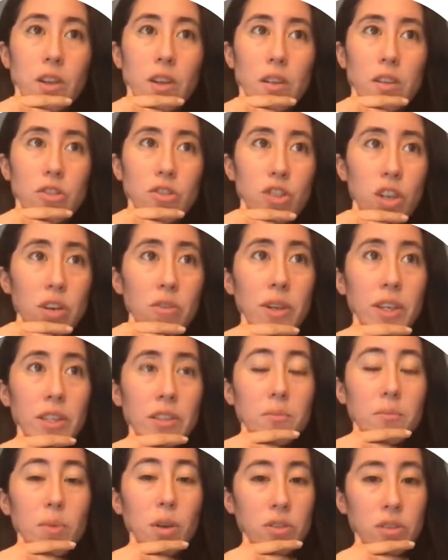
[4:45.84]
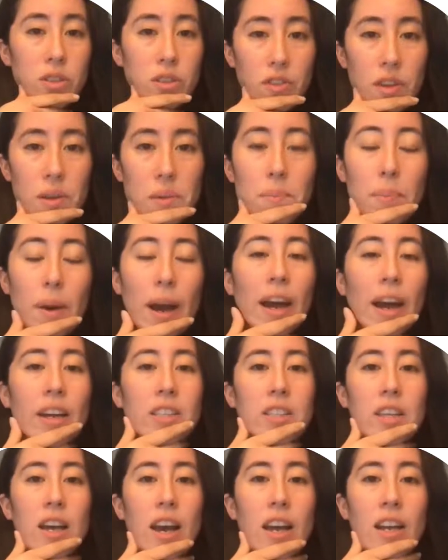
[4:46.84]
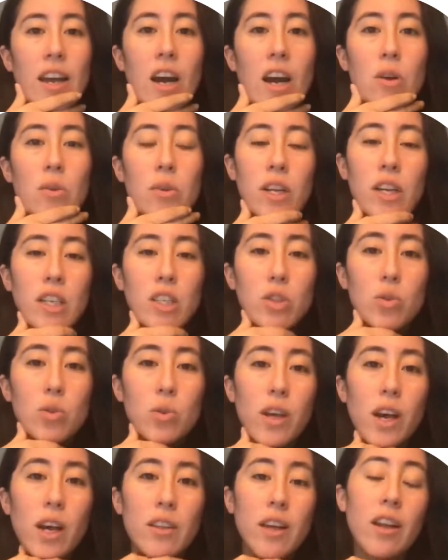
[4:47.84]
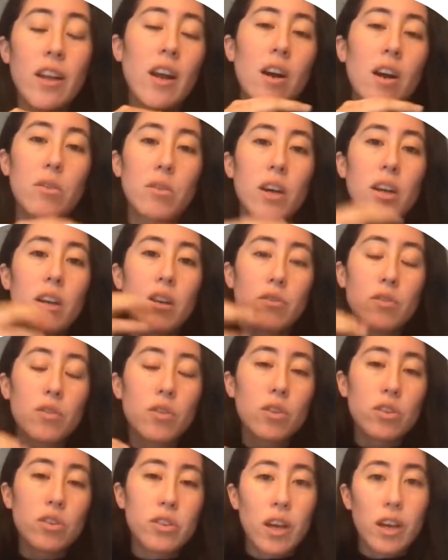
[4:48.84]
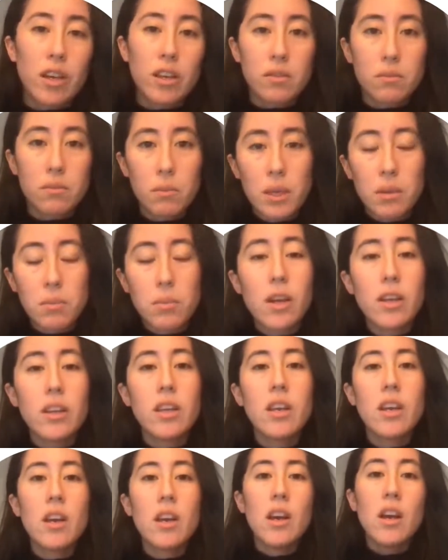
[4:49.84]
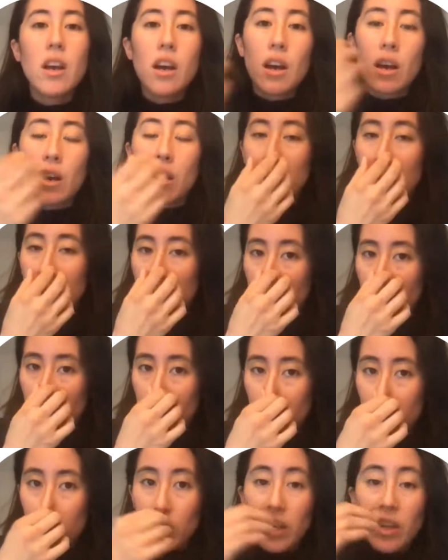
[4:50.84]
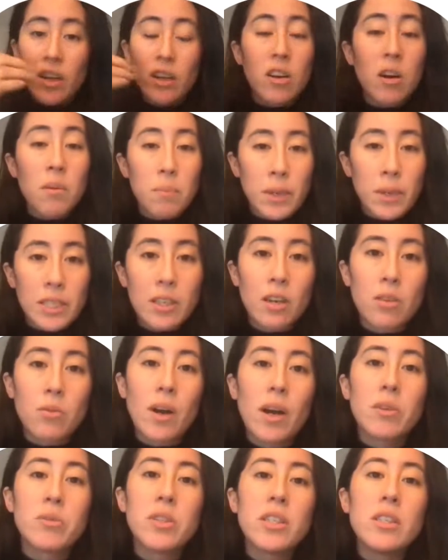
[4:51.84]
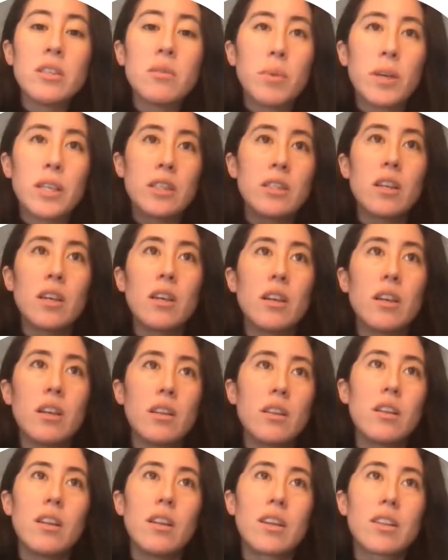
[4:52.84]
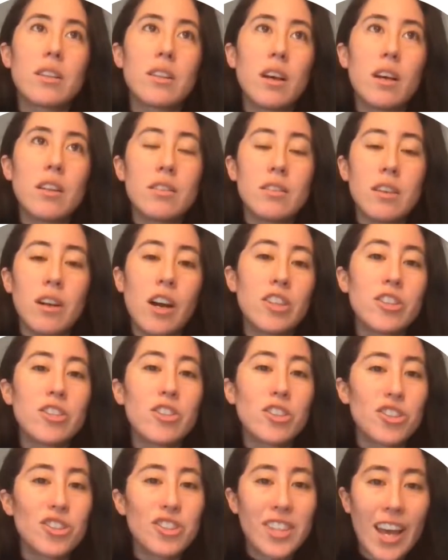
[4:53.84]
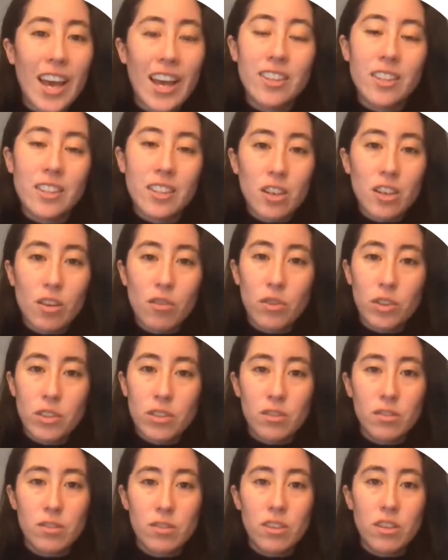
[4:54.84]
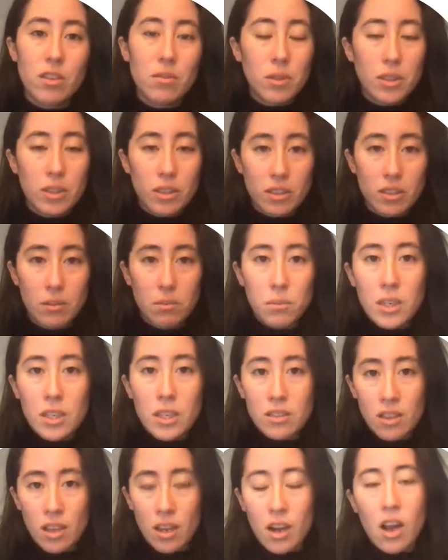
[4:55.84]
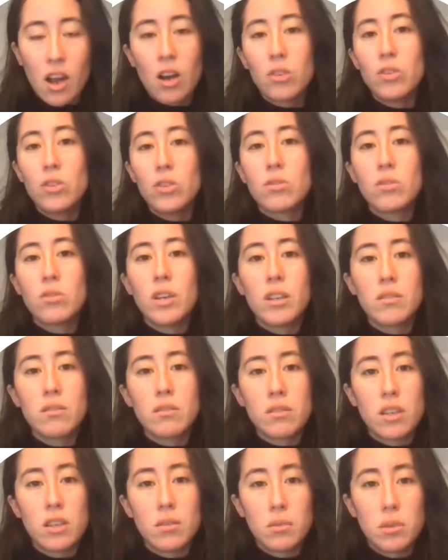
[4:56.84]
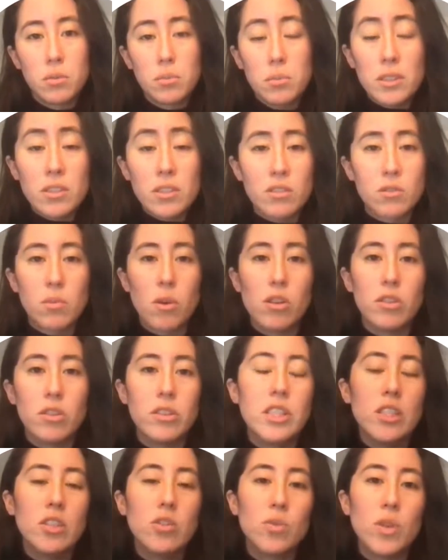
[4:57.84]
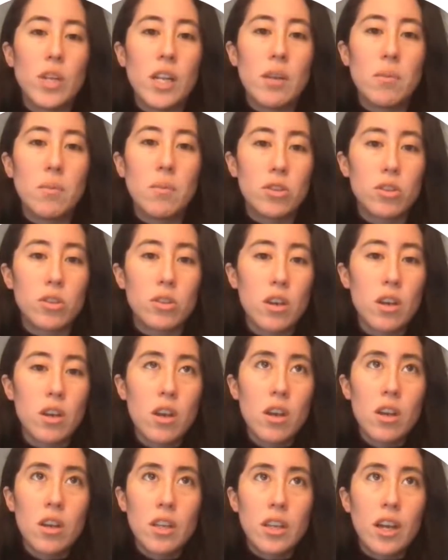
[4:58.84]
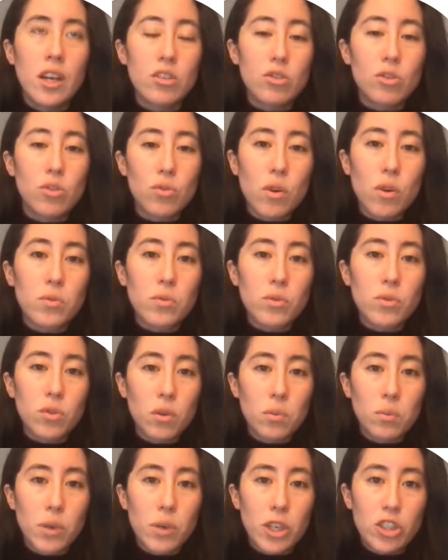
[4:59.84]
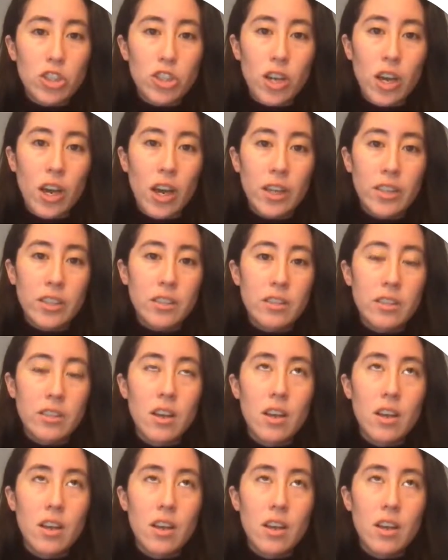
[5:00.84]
generating positive impact, and how can I do that, and how can, of course, I can make money or create a company around it. But like the understanding of what sustainability means and how you create sustainable business model is really much it has grown so much, and